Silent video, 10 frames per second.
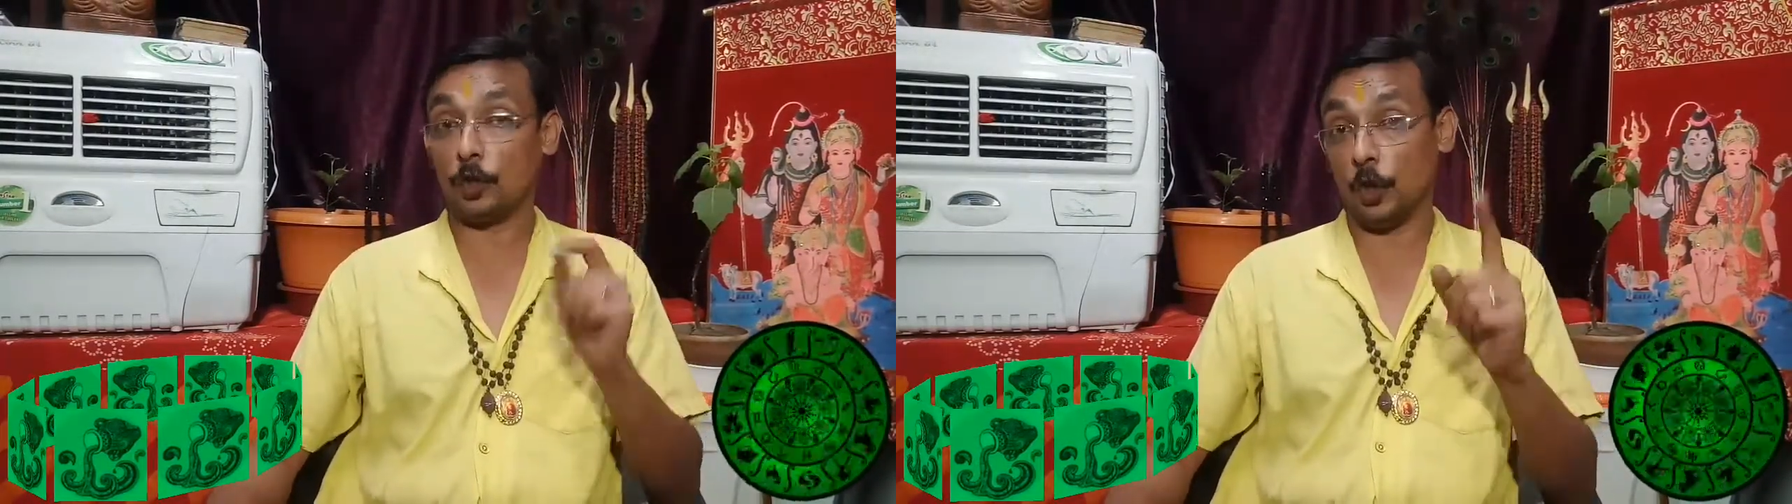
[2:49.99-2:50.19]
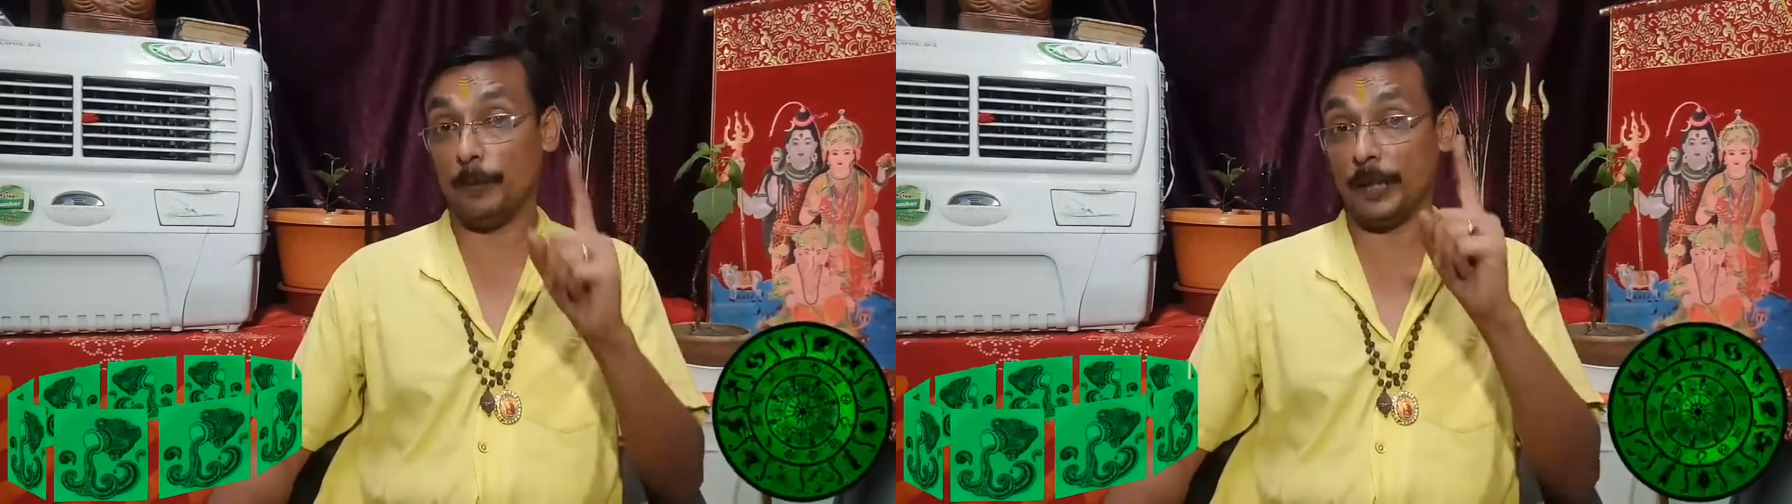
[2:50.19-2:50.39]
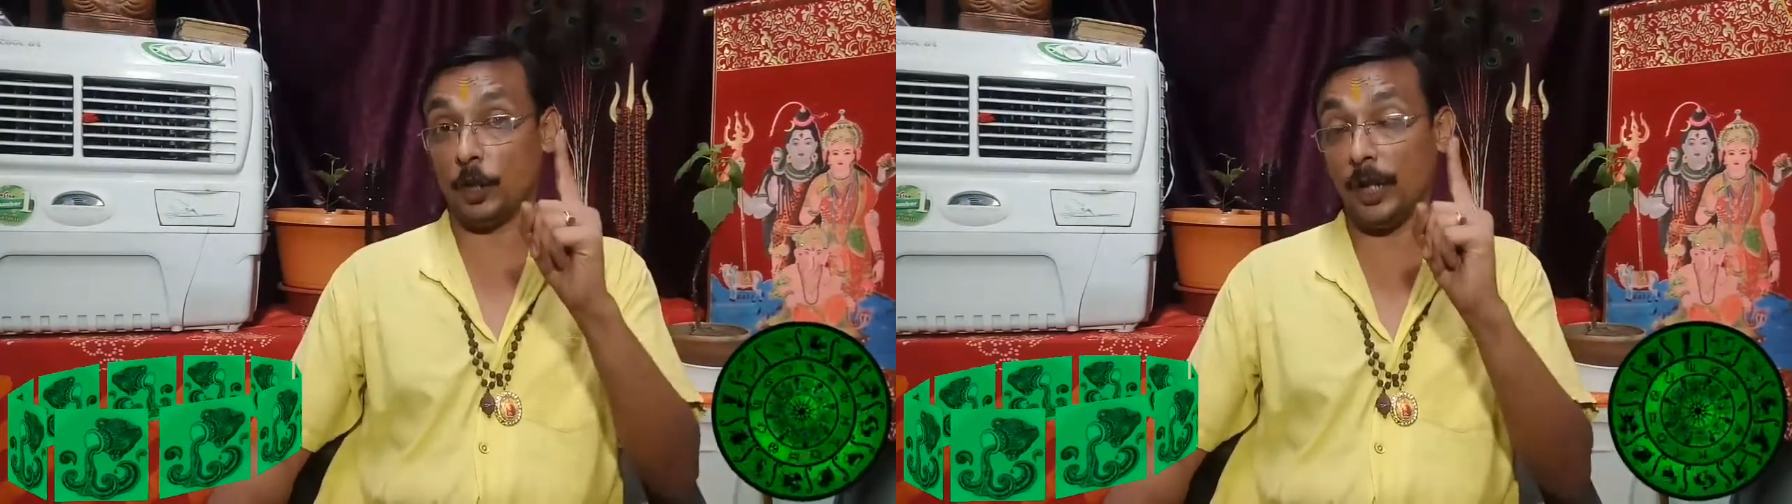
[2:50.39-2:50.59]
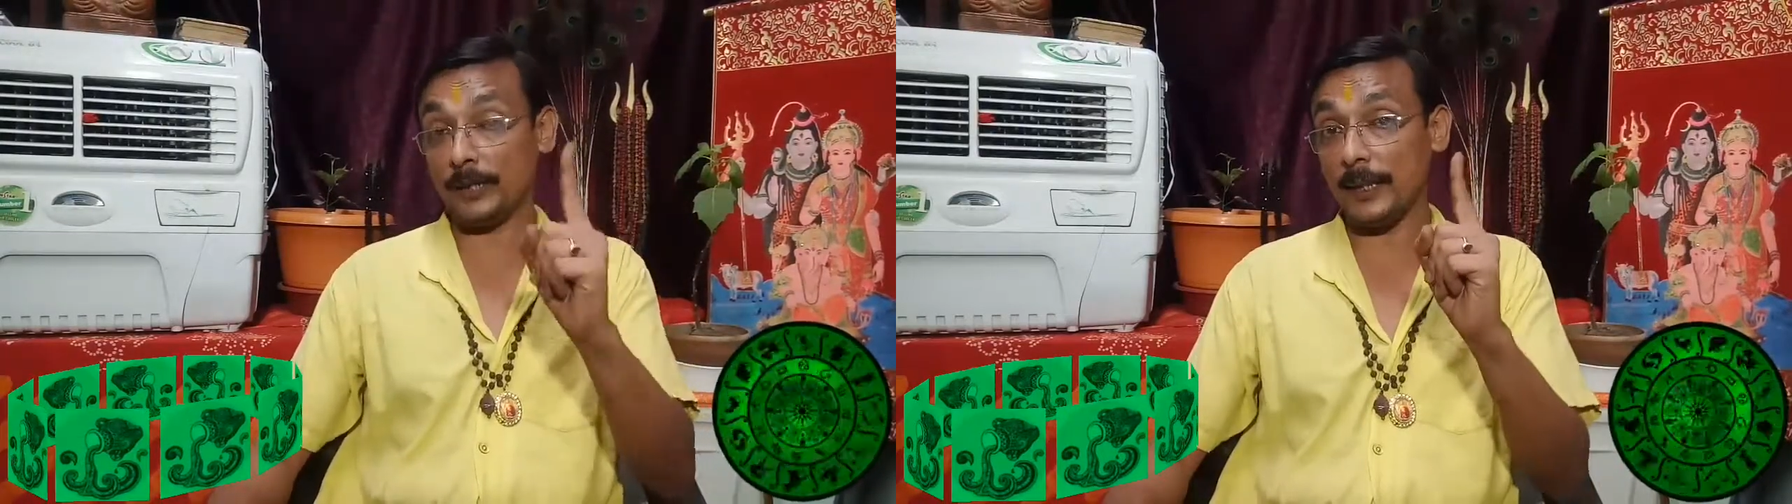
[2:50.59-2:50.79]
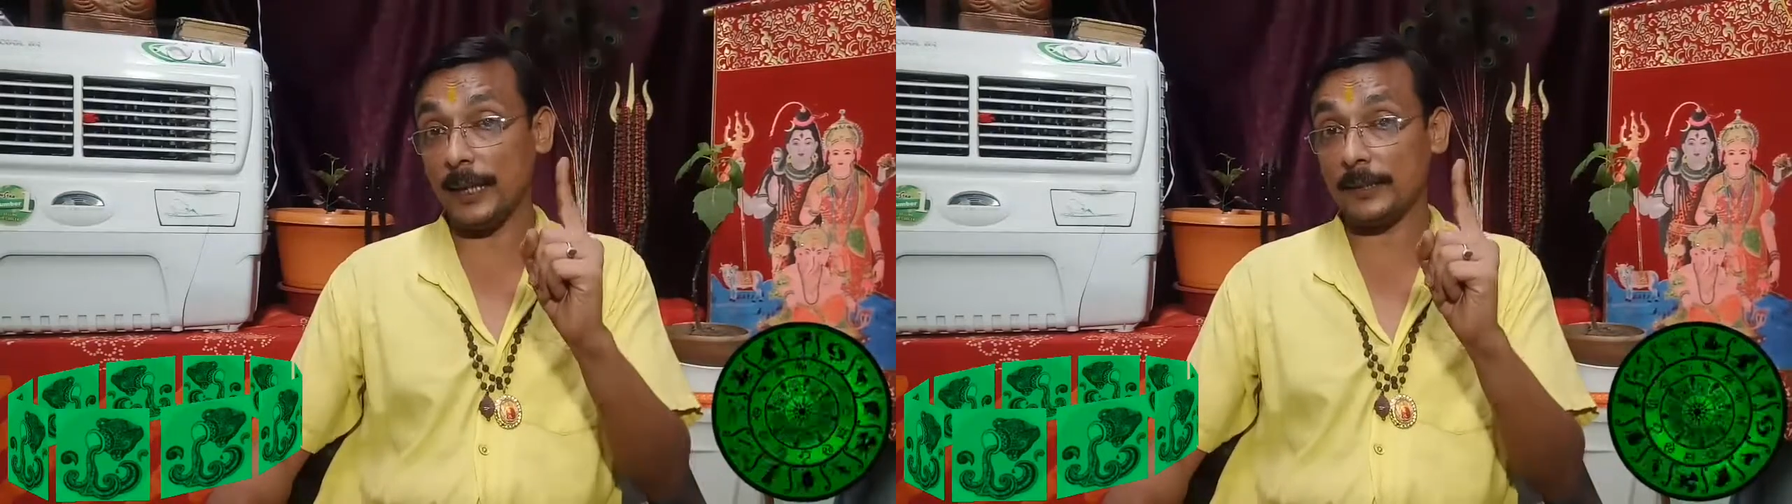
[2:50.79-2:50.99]
So be
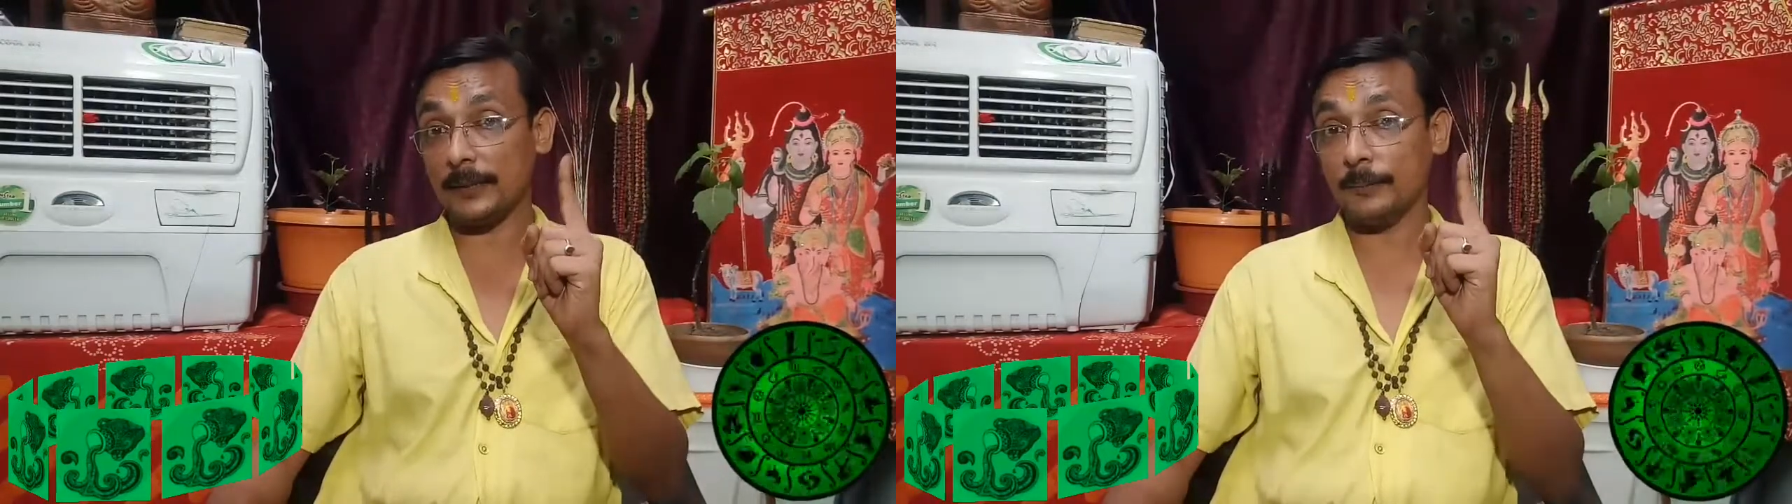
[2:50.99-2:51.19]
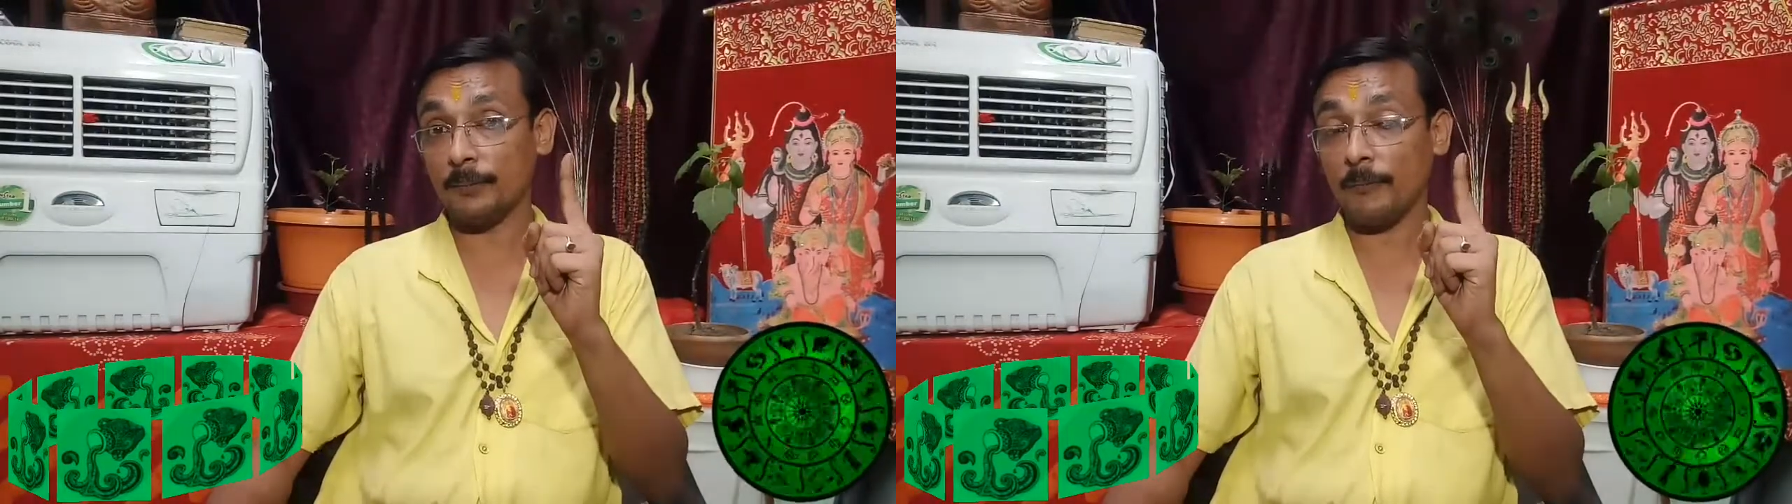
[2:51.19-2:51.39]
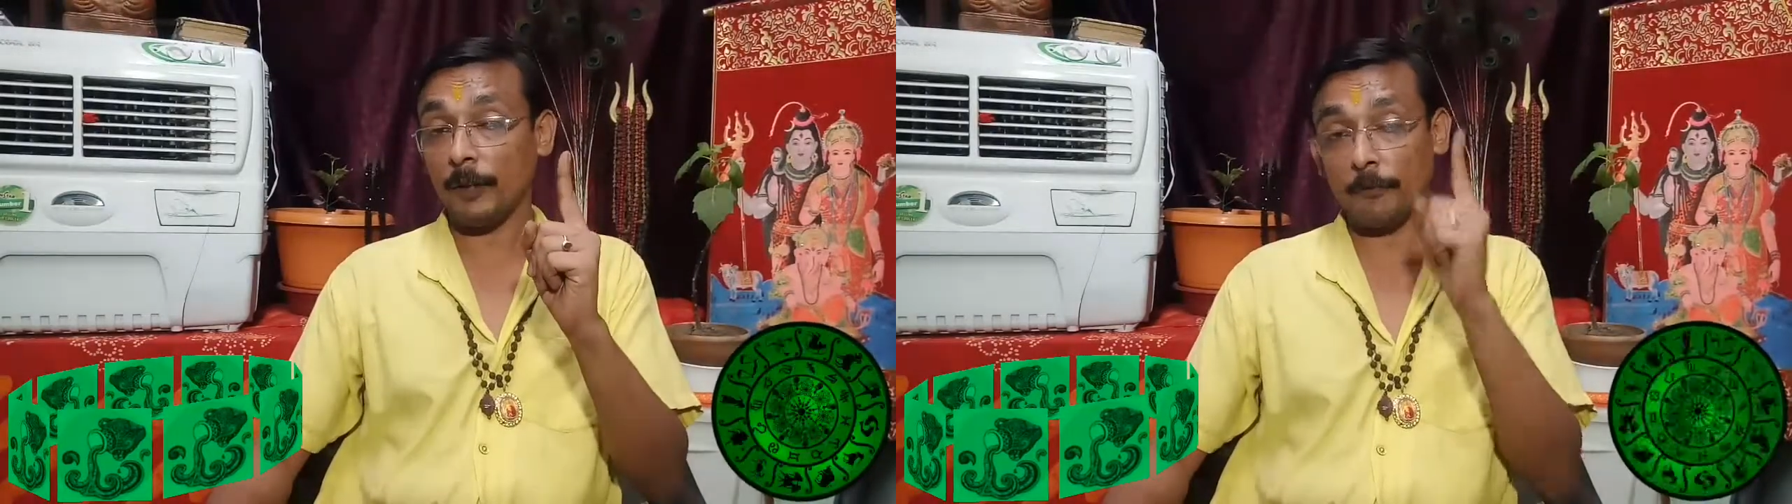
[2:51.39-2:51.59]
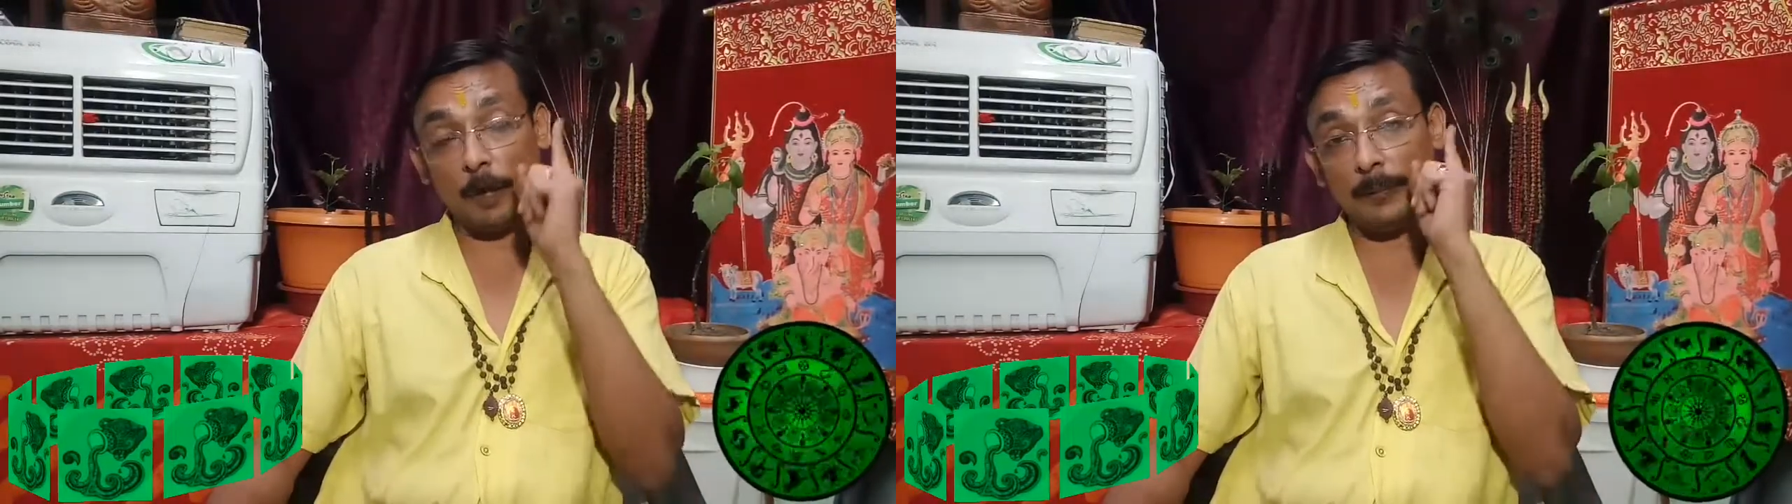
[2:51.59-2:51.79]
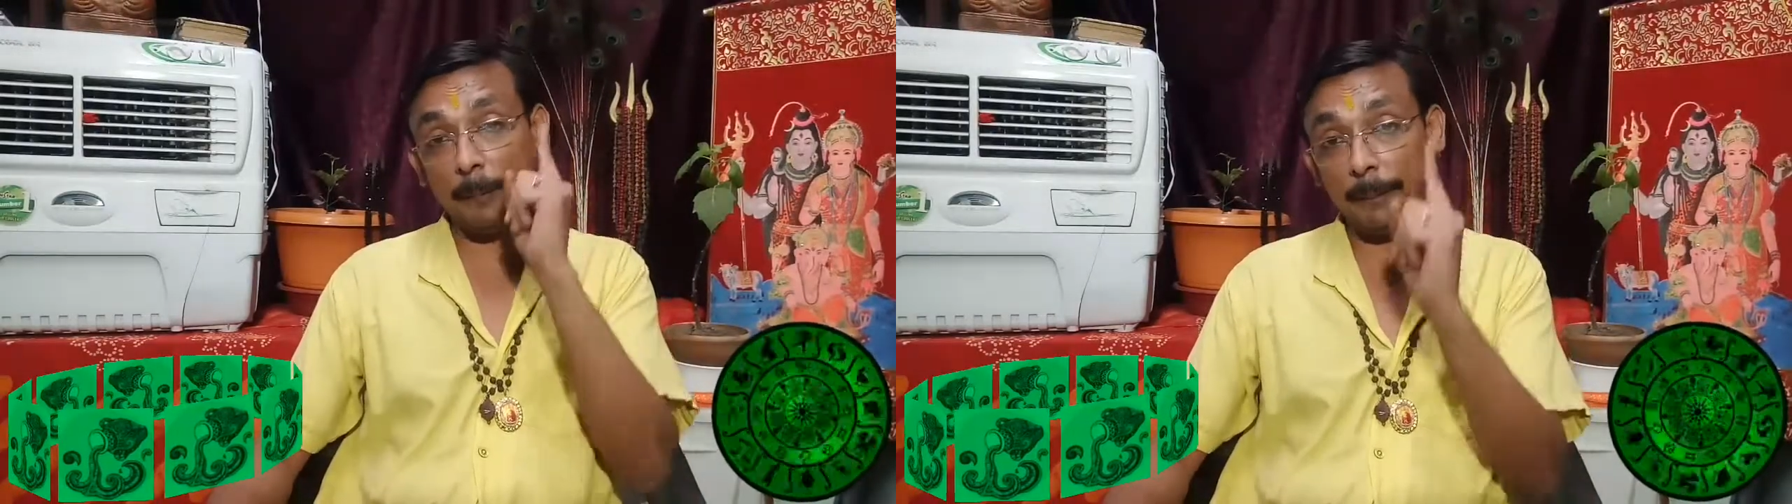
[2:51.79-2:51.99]
cautious
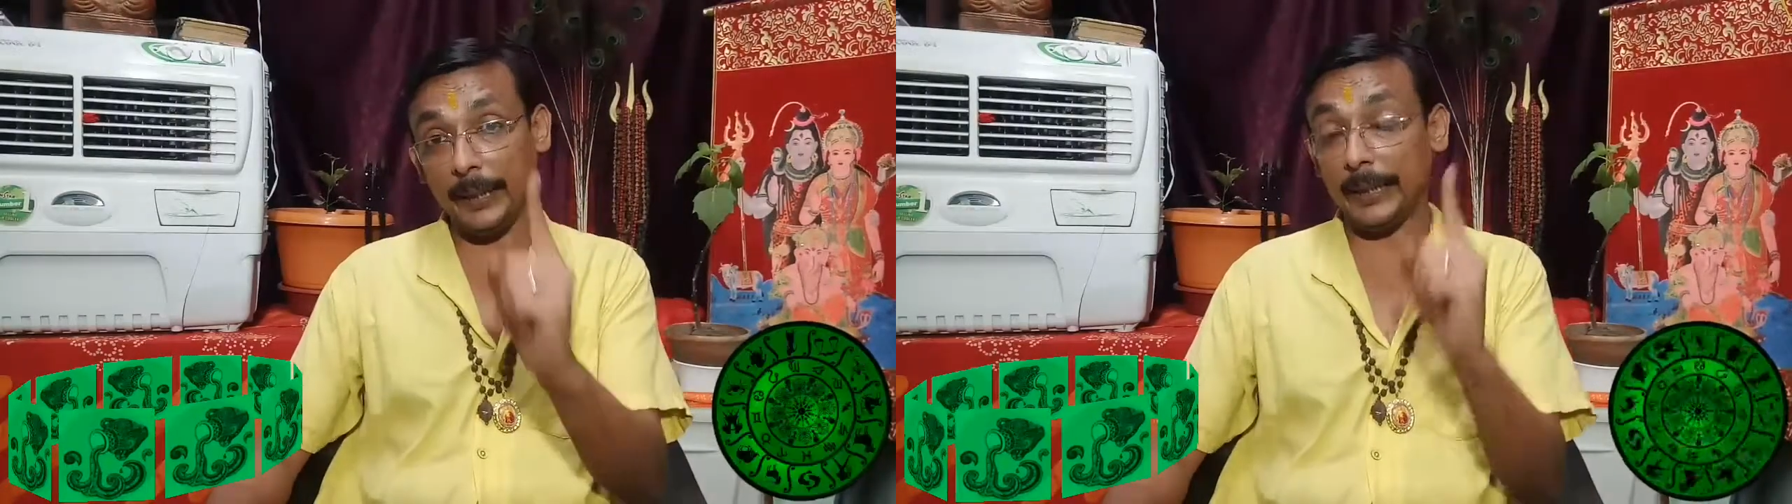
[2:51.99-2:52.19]
from the